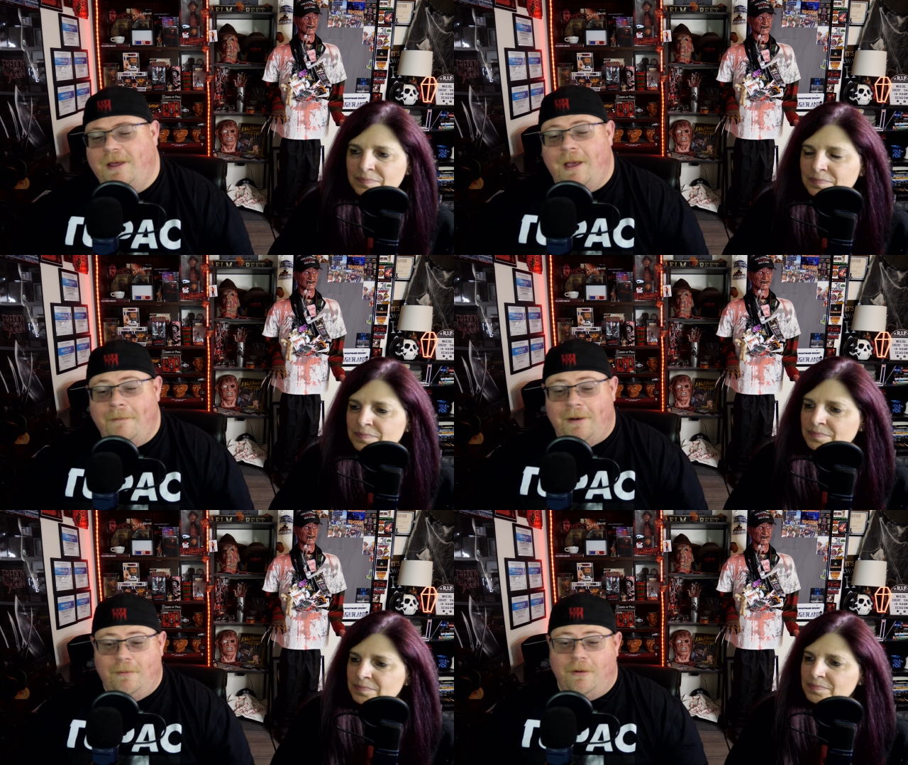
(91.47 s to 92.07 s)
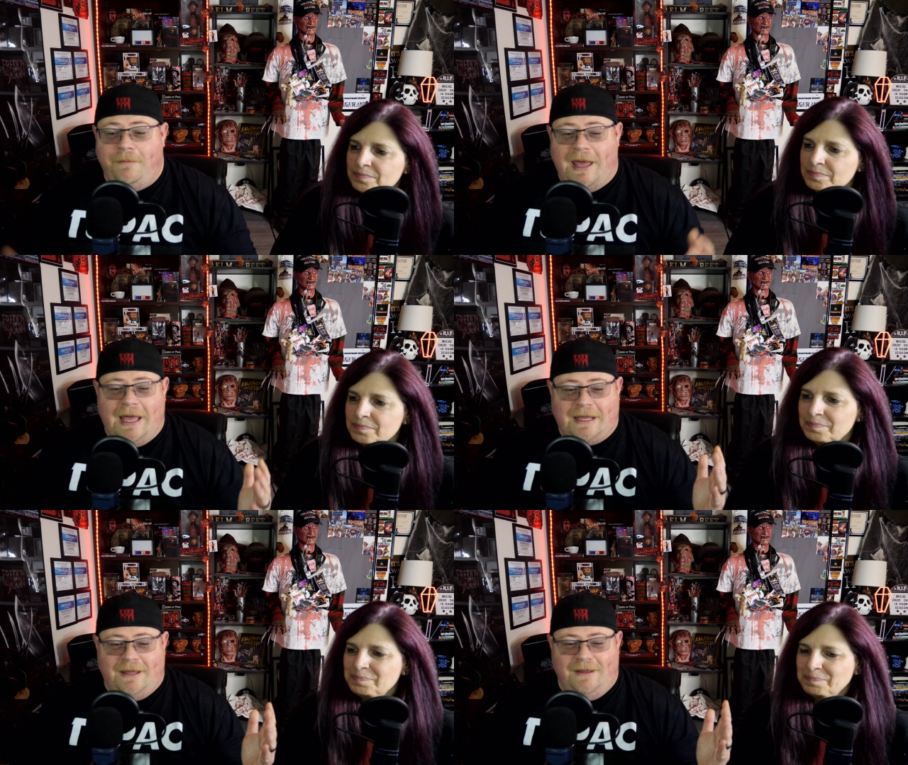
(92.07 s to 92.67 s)
Speaker 1: But we're
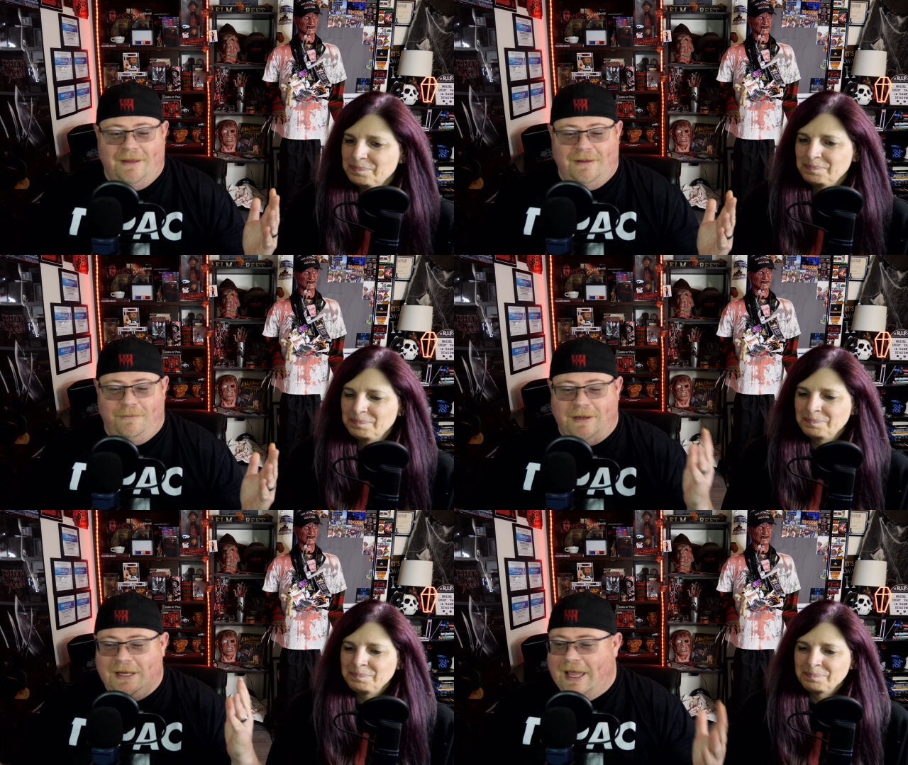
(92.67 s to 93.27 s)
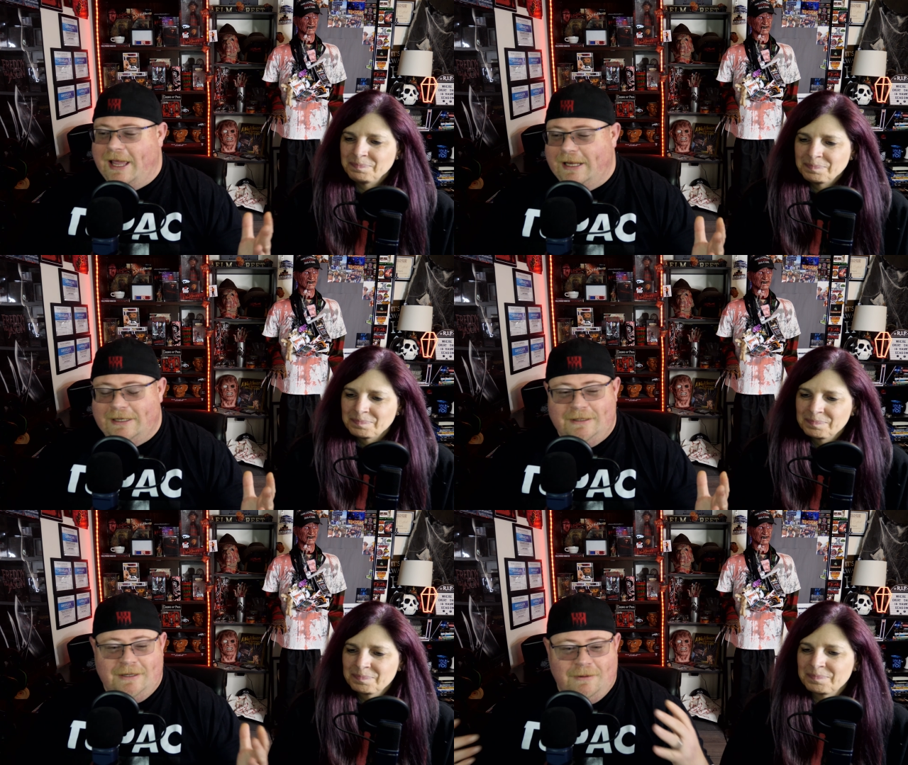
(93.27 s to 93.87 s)
back. We hmm. can
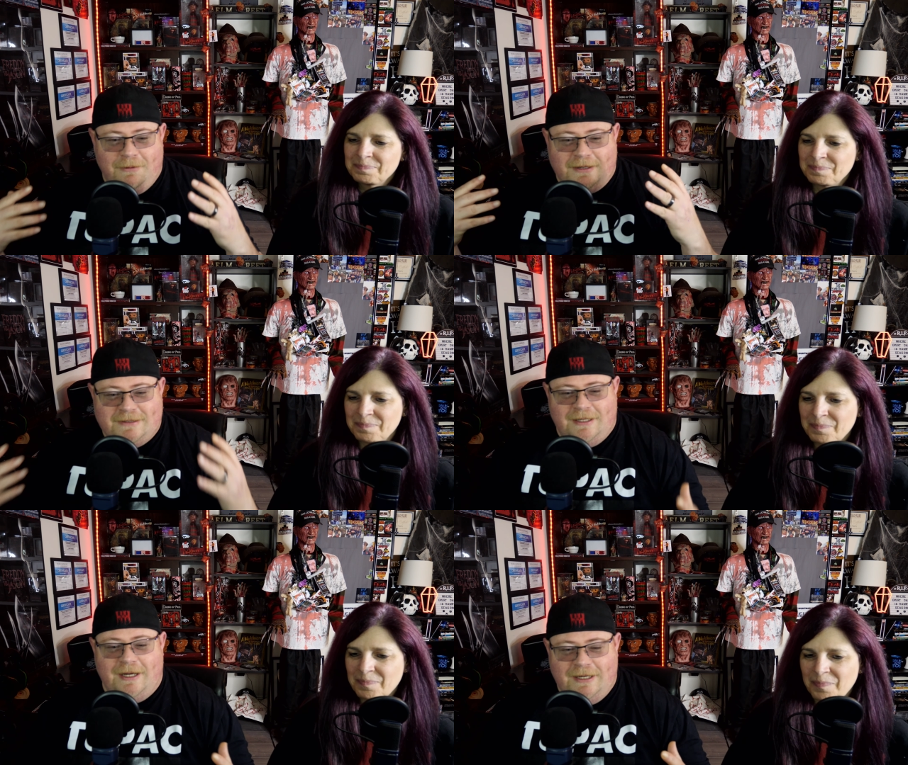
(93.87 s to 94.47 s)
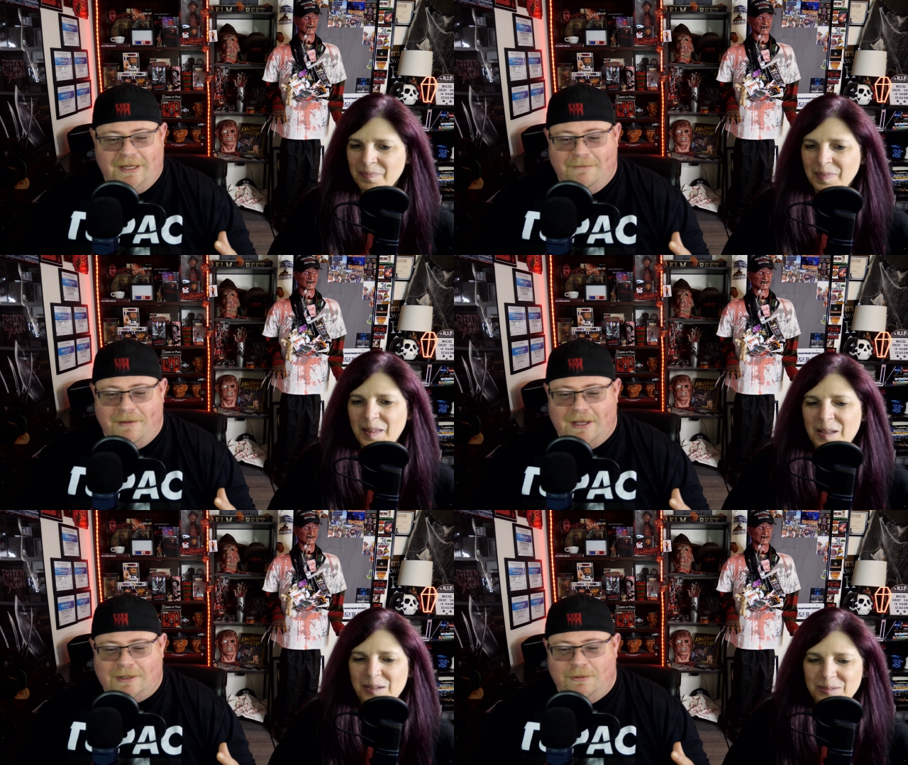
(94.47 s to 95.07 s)
edit. We're excited to get
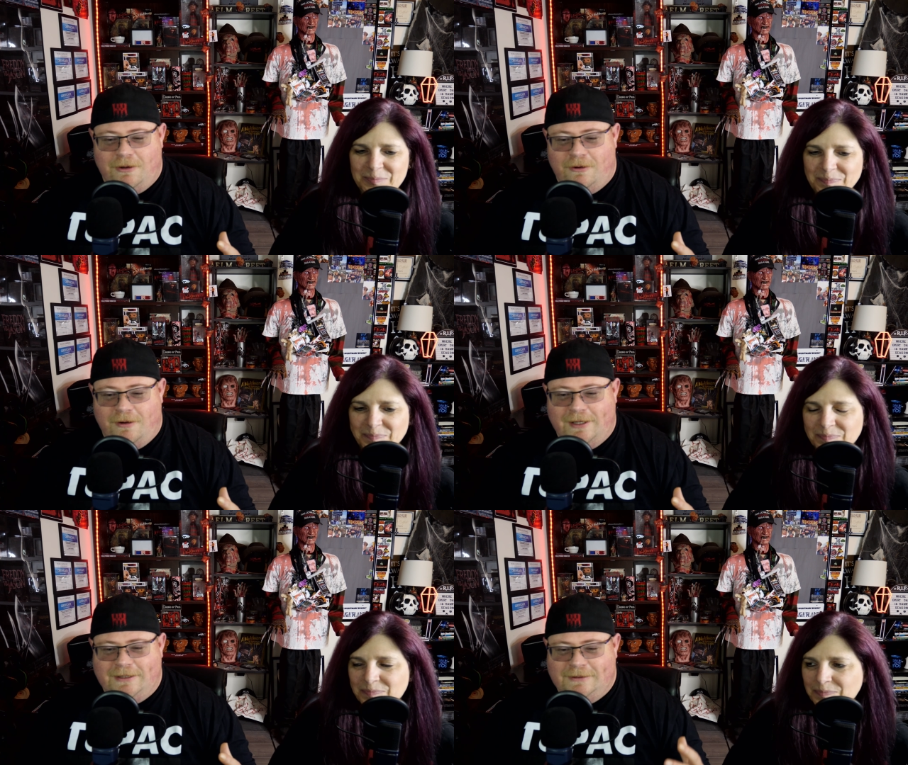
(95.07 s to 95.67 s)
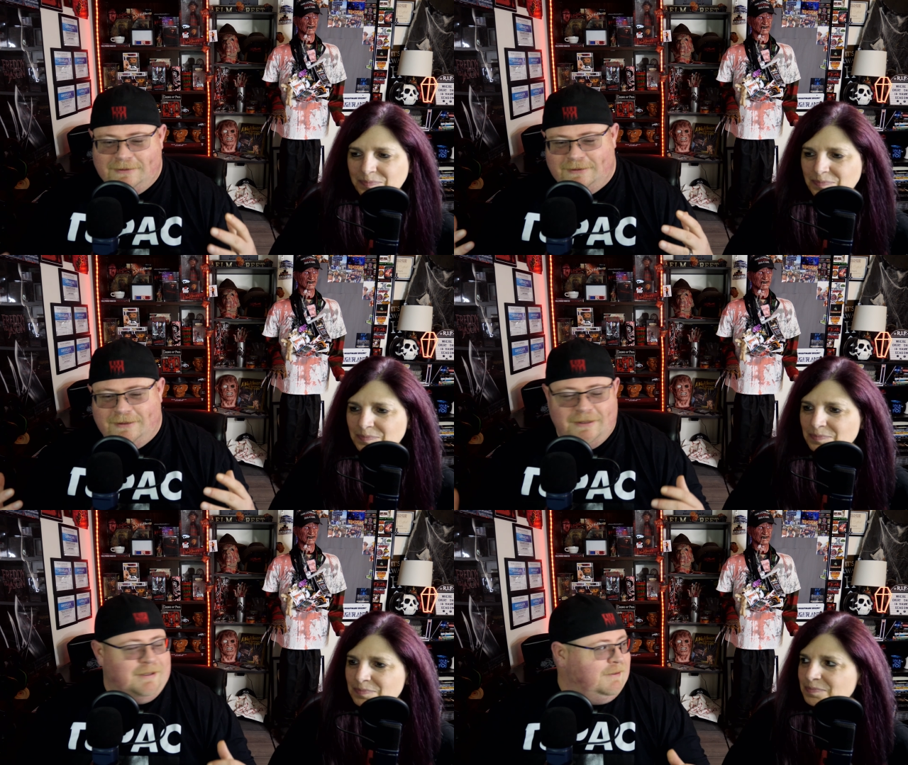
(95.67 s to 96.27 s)
back to a haunt.
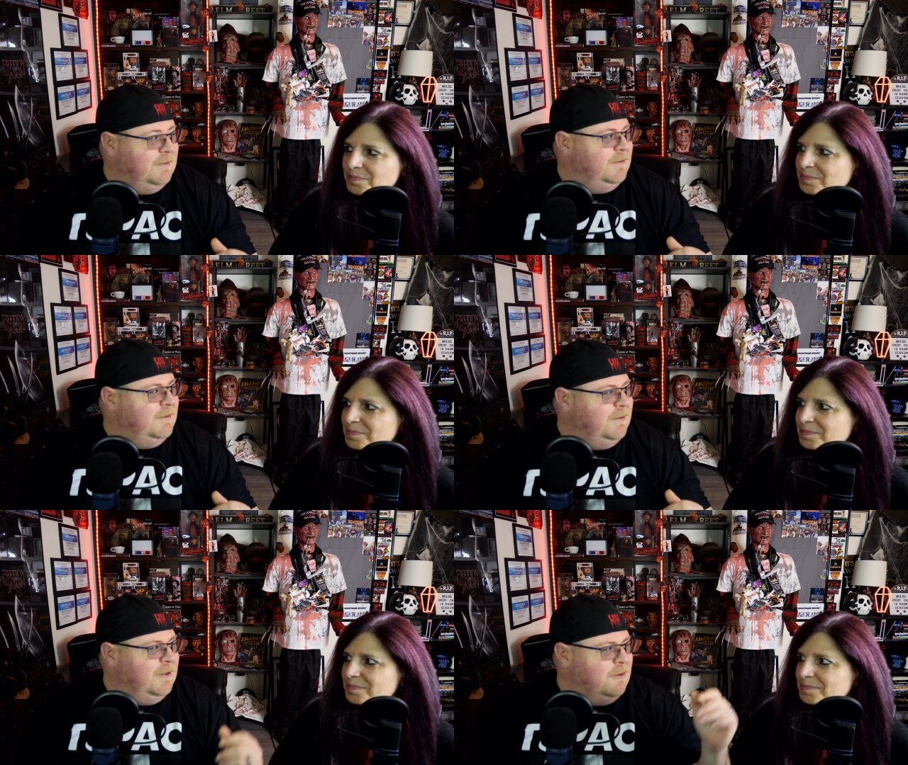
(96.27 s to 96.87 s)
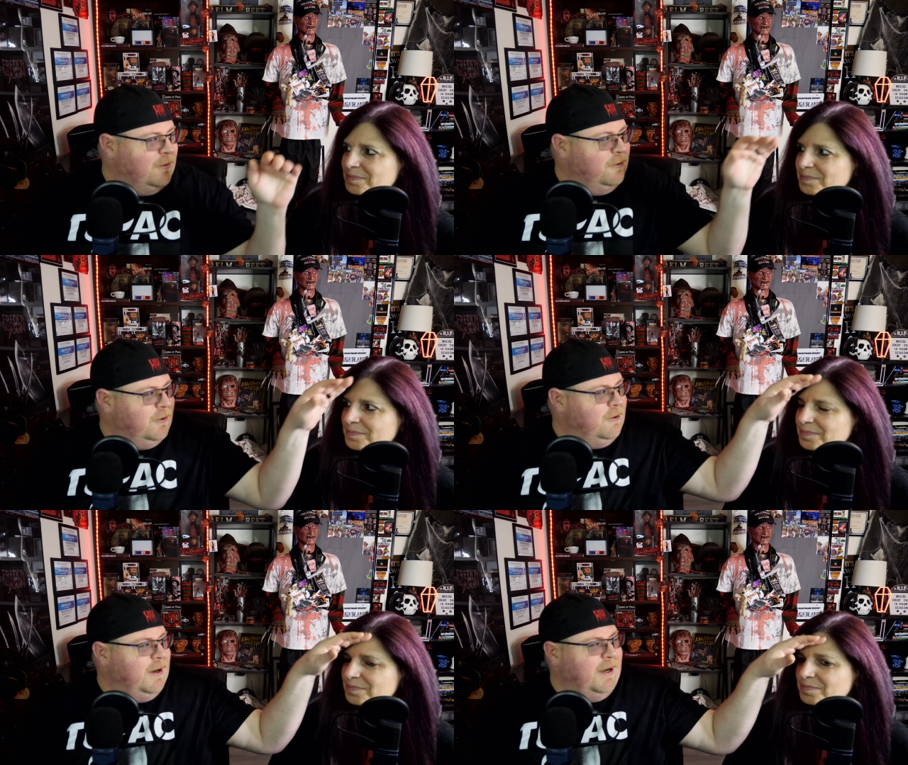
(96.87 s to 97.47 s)
You look a little
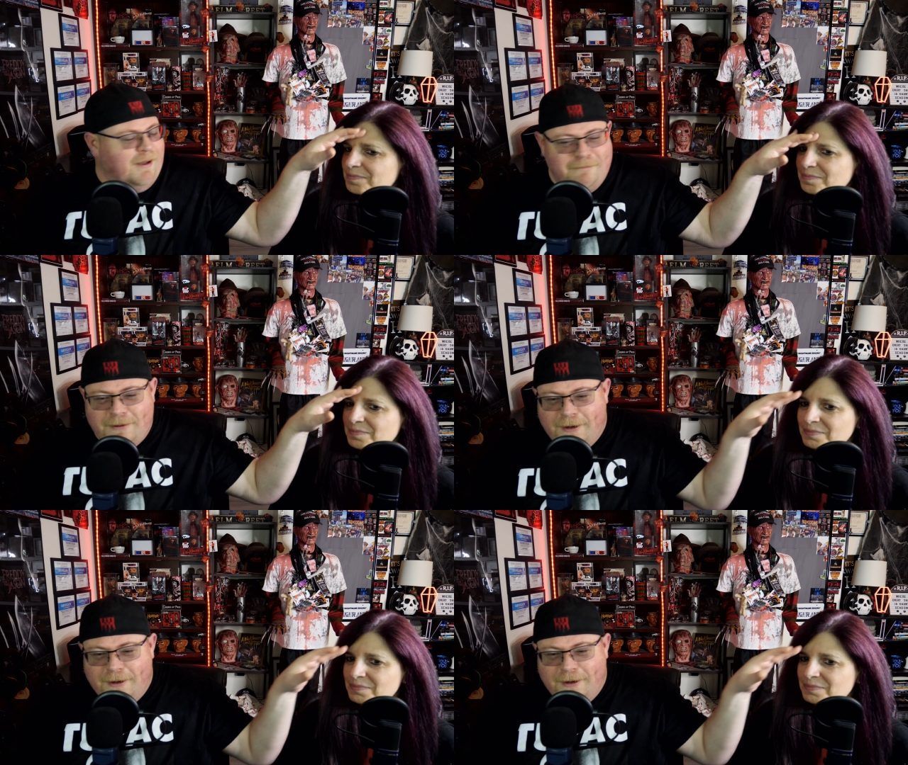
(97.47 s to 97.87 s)
green up here.